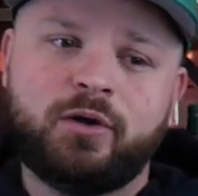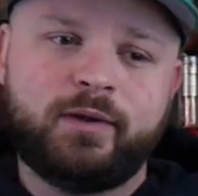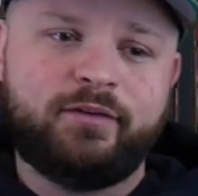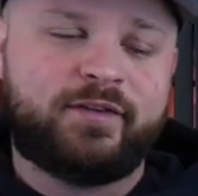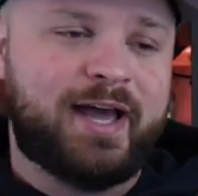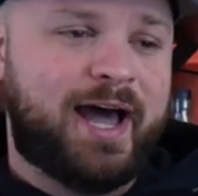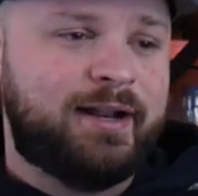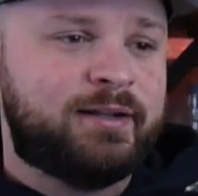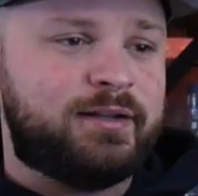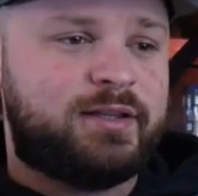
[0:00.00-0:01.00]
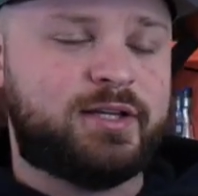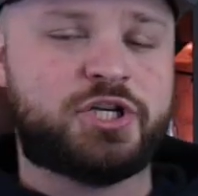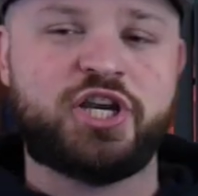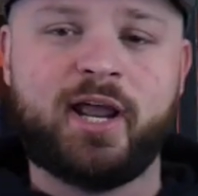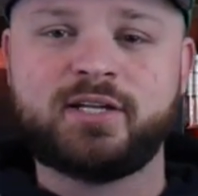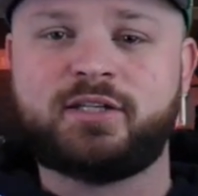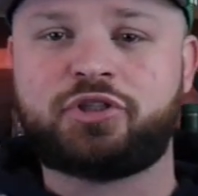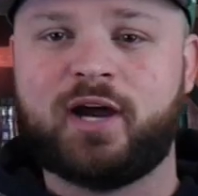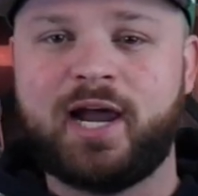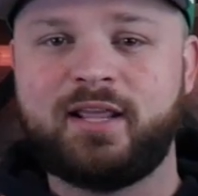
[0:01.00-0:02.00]
We've gotten the chance to
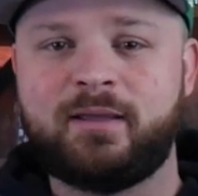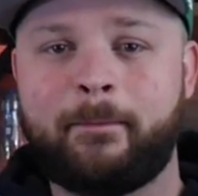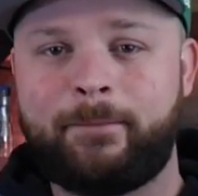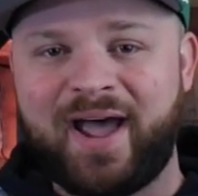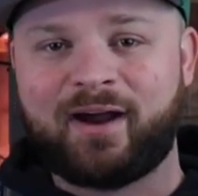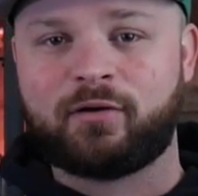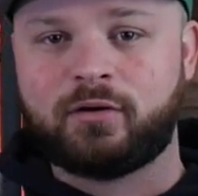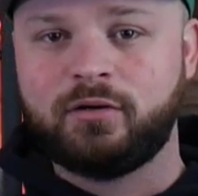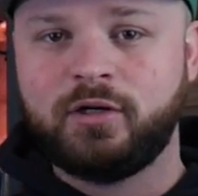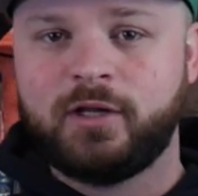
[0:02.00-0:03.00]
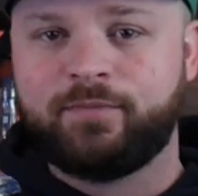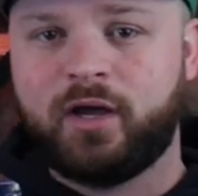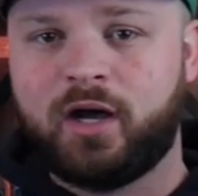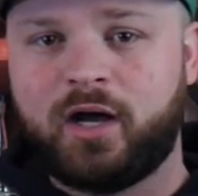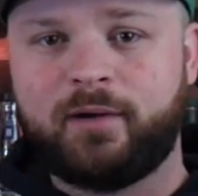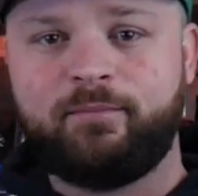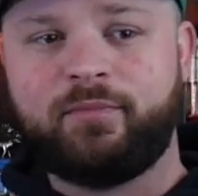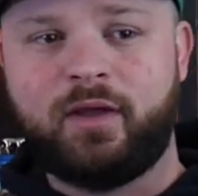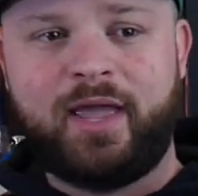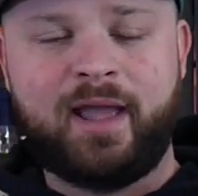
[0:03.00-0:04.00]
try the barrel
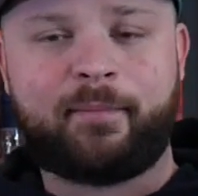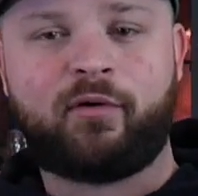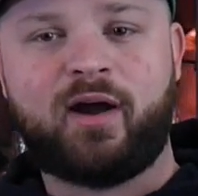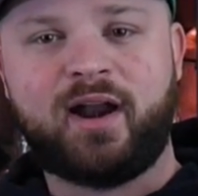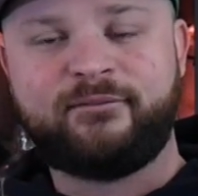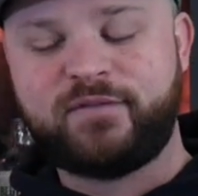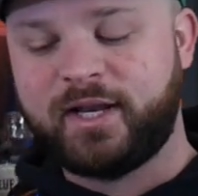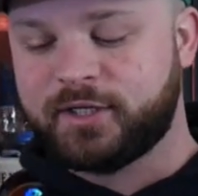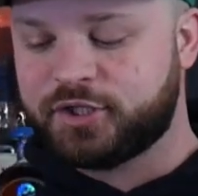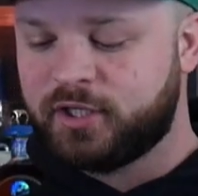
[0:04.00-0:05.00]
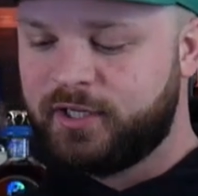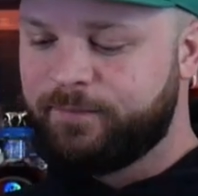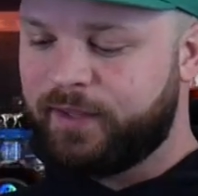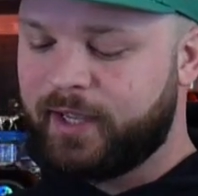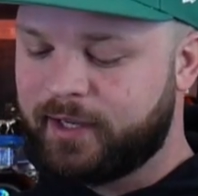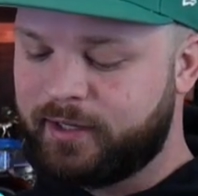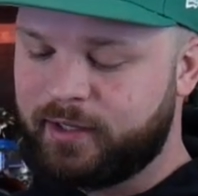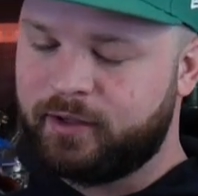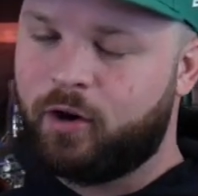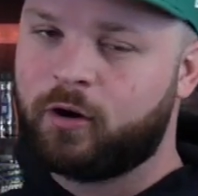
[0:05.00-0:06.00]
um, Amburana finish. And
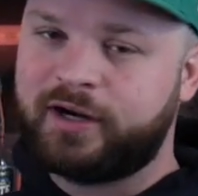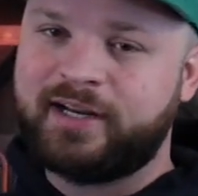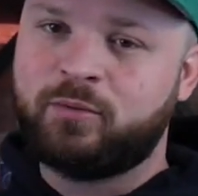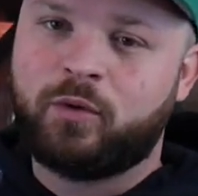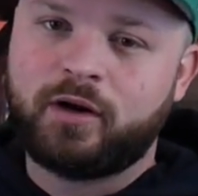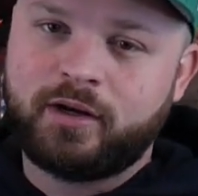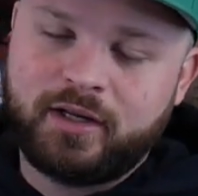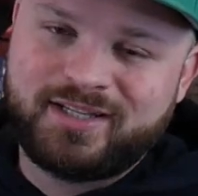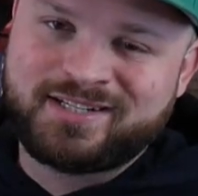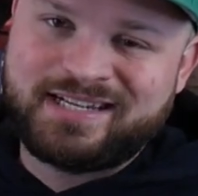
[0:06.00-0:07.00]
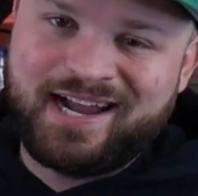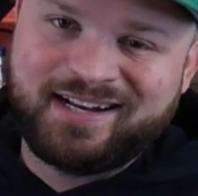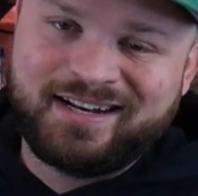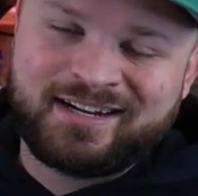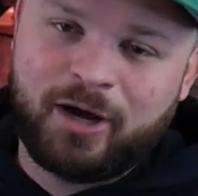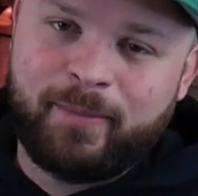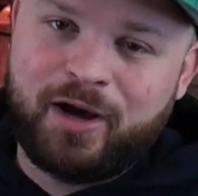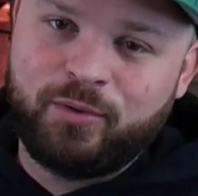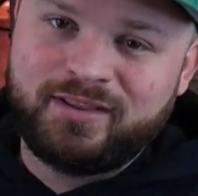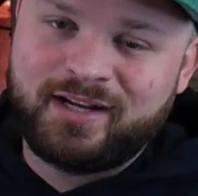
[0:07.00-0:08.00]
RD1 decided to come
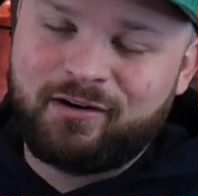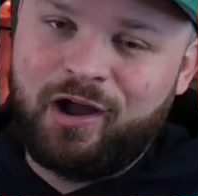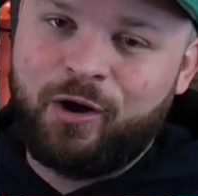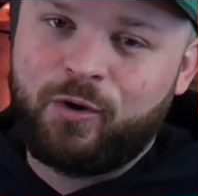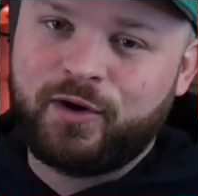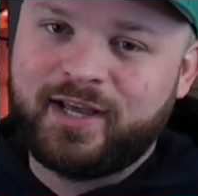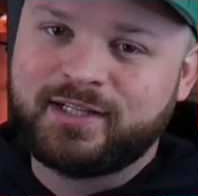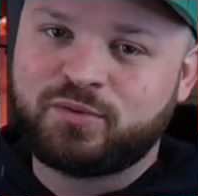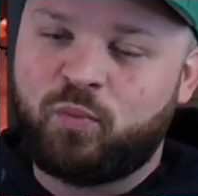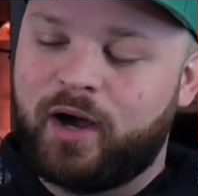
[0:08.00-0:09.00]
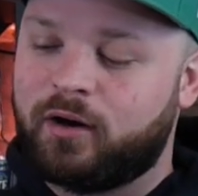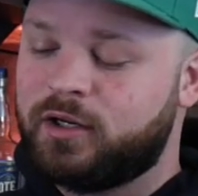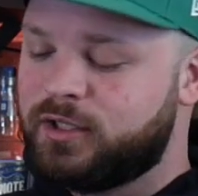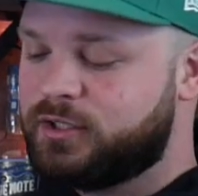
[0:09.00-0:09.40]
out with their own as well.